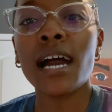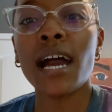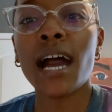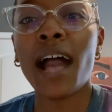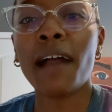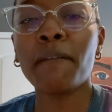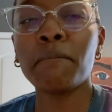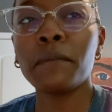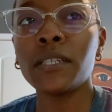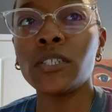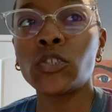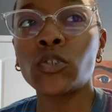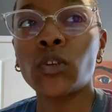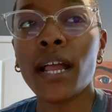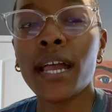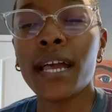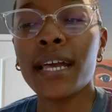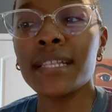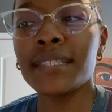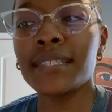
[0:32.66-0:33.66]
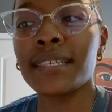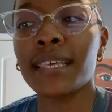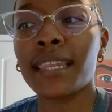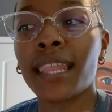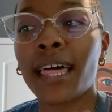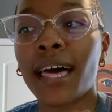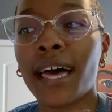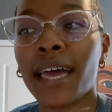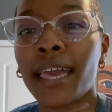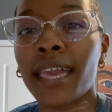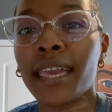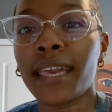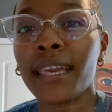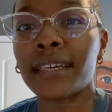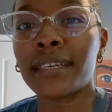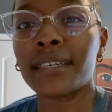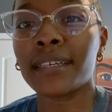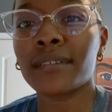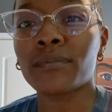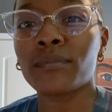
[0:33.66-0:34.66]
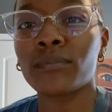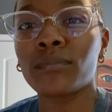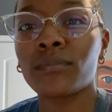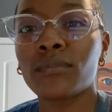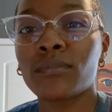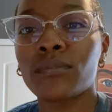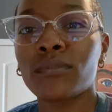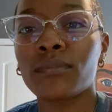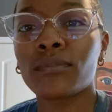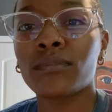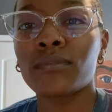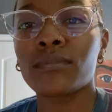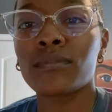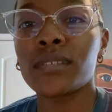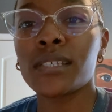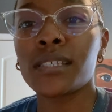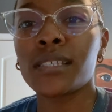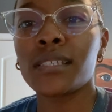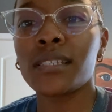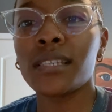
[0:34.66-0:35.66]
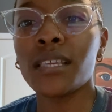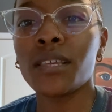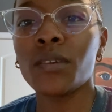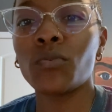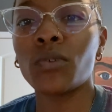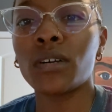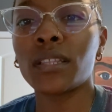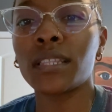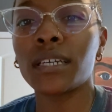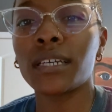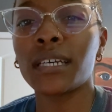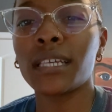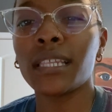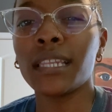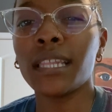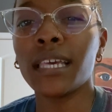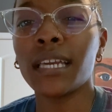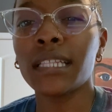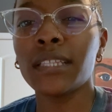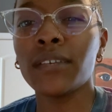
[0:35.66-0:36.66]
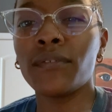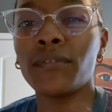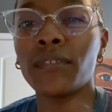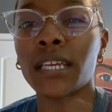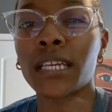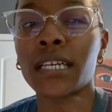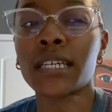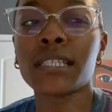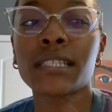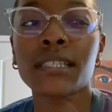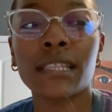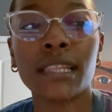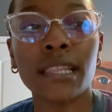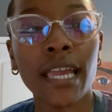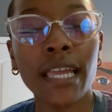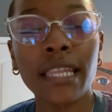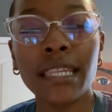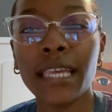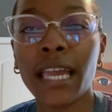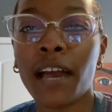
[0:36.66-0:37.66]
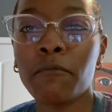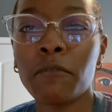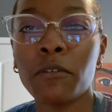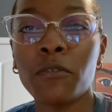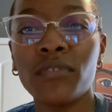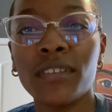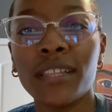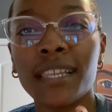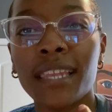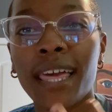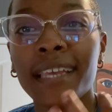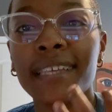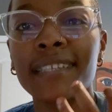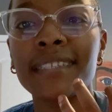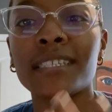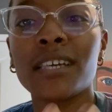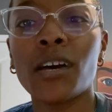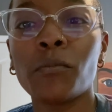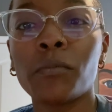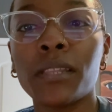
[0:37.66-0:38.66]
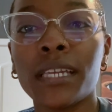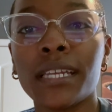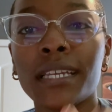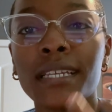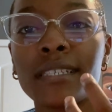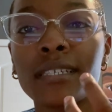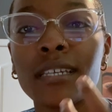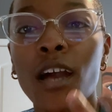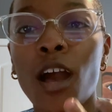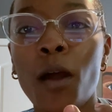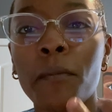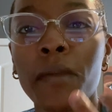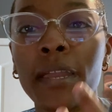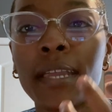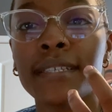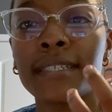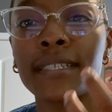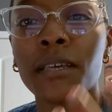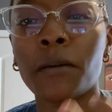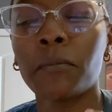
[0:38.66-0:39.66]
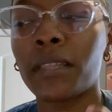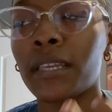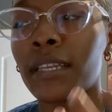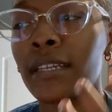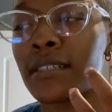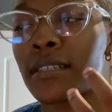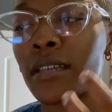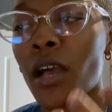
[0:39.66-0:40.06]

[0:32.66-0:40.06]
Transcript: I've been trying to see what the collective, because lately I've been feeling like something is coming, something big